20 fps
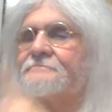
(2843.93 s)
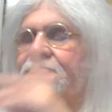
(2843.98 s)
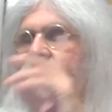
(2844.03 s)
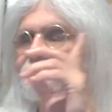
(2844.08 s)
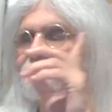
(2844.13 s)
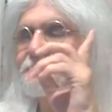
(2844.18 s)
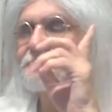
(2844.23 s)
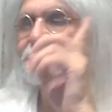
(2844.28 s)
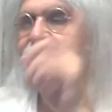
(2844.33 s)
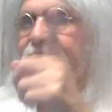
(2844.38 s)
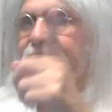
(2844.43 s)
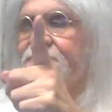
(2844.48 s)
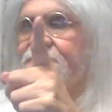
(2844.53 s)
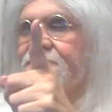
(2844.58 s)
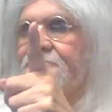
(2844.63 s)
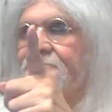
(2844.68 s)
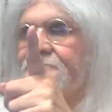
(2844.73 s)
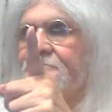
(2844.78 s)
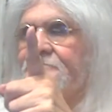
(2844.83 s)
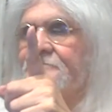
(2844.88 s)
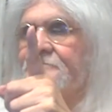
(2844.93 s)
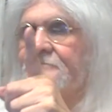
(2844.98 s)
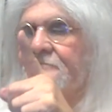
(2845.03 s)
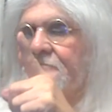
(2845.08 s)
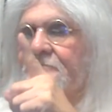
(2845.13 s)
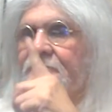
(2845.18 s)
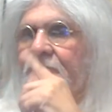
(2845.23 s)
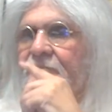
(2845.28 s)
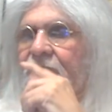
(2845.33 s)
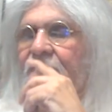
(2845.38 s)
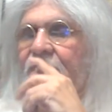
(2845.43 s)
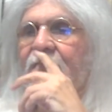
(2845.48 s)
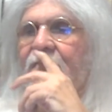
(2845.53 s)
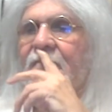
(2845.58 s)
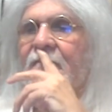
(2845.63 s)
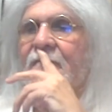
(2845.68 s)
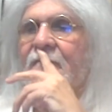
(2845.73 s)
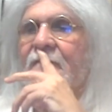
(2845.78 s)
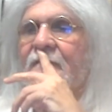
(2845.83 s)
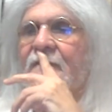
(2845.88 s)
He likes the
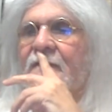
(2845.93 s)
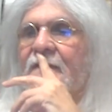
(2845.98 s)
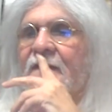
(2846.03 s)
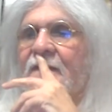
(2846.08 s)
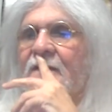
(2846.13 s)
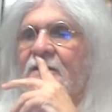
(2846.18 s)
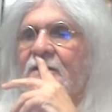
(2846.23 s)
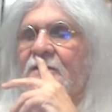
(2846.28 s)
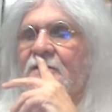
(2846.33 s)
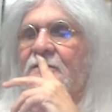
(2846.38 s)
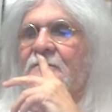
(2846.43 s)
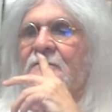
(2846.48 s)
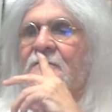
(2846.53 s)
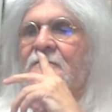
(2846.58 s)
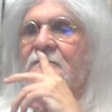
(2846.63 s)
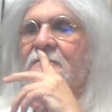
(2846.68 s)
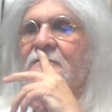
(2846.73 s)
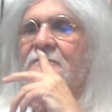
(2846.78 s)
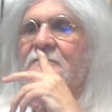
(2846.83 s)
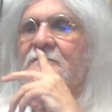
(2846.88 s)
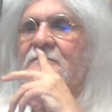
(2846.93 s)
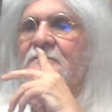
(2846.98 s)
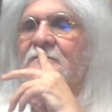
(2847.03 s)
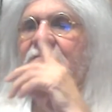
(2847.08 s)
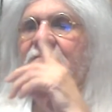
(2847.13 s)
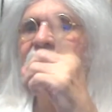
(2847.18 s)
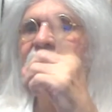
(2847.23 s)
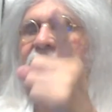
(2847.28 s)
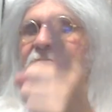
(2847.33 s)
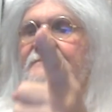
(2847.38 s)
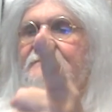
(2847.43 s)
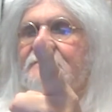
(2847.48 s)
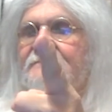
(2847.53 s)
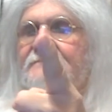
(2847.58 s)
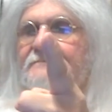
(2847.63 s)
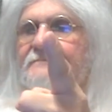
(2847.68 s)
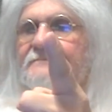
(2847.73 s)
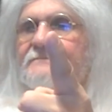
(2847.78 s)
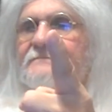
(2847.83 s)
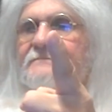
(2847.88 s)
Noodler's Polar
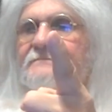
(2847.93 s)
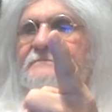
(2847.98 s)
Black